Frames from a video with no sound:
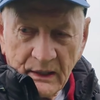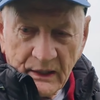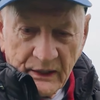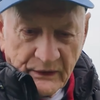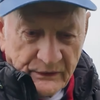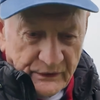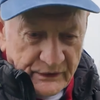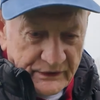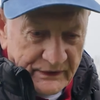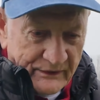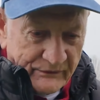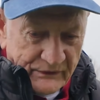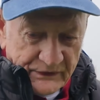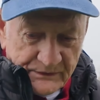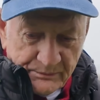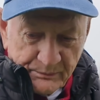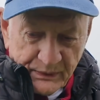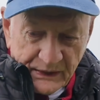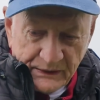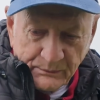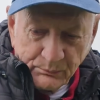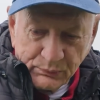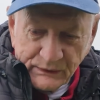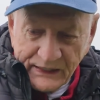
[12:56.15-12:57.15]
And he used to have this
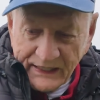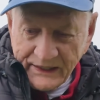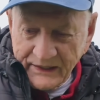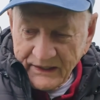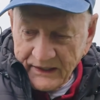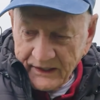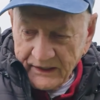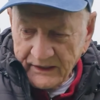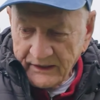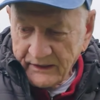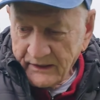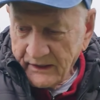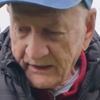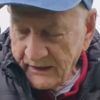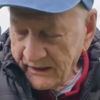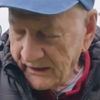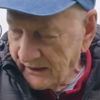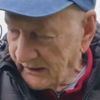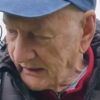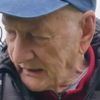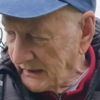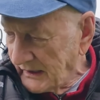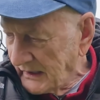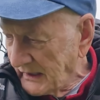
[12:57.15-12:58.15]
big blanket
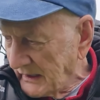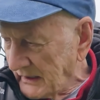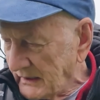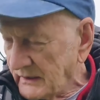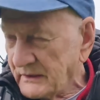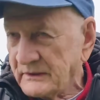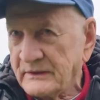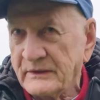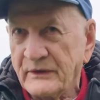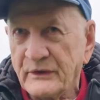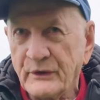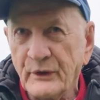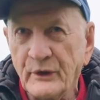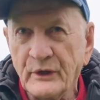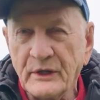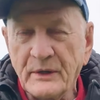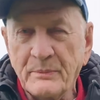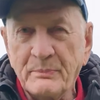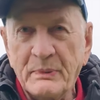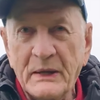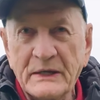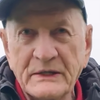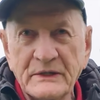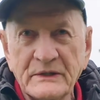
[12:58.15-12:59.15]
to throw
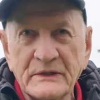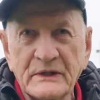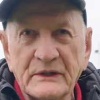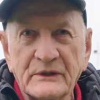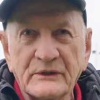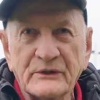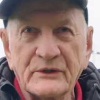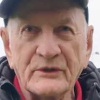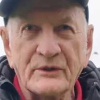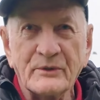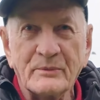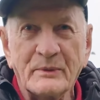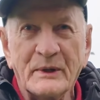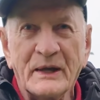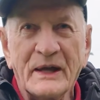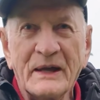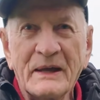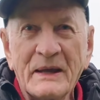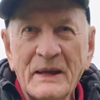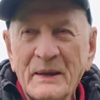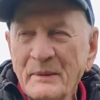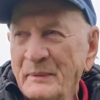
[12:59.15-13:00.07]
your pennies into, but